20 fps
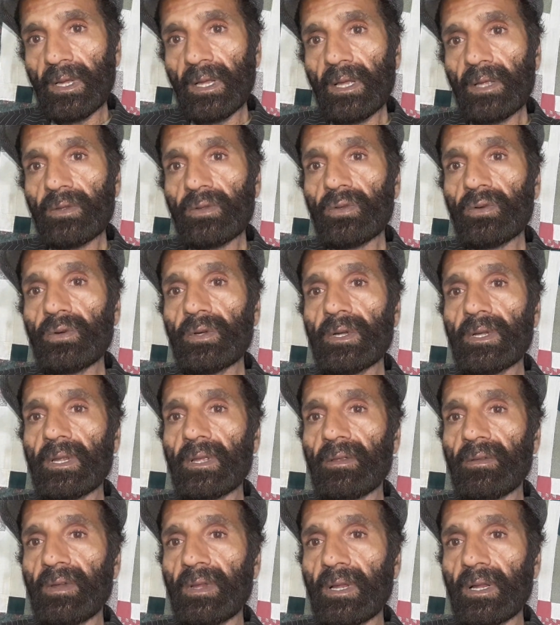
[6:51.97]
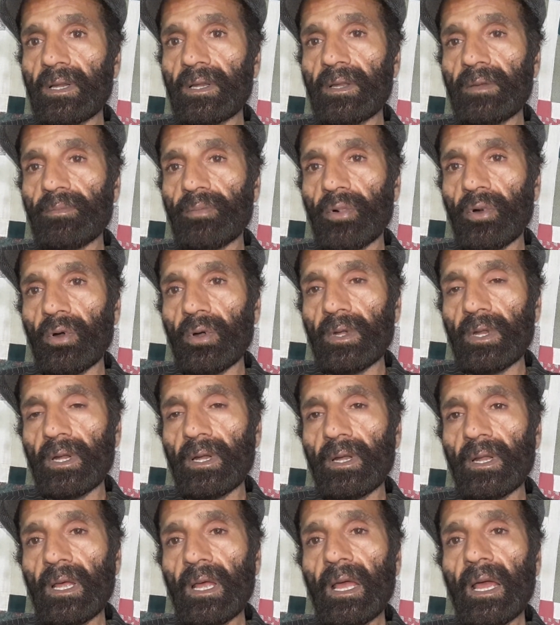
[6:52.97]
So it is really
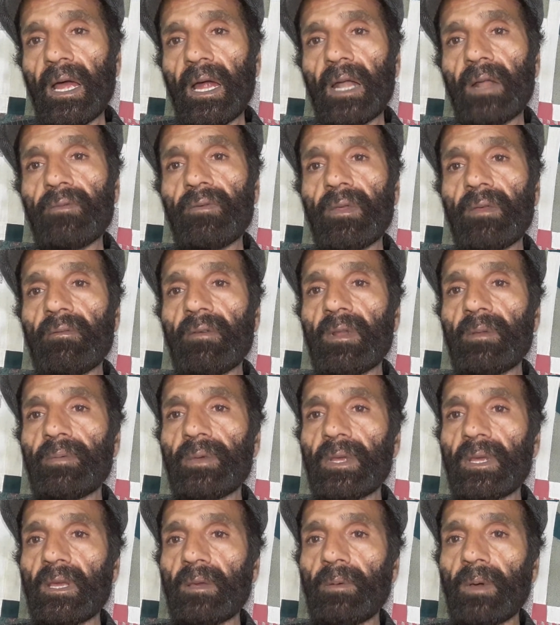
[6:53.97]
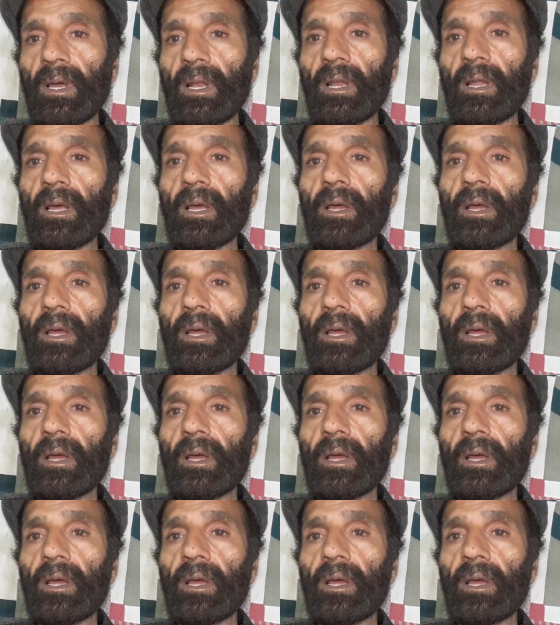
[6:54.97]
important, and we will be able